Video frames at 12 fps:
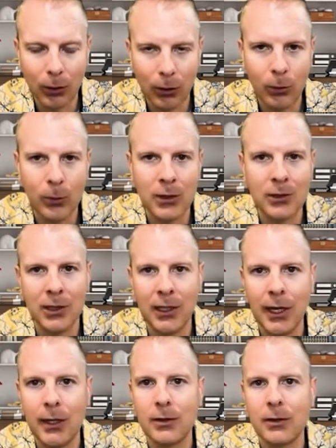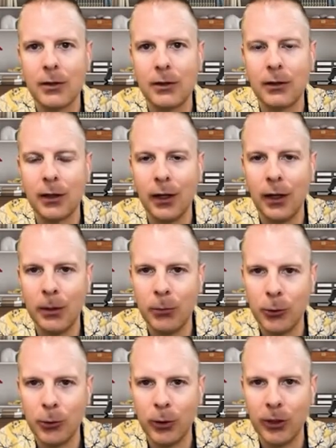always against the high
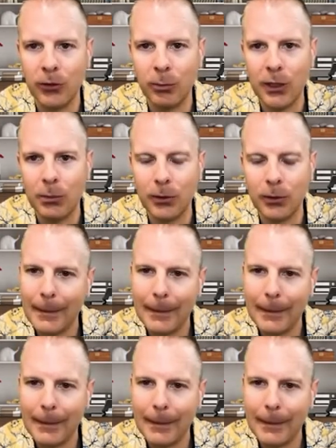majority of people.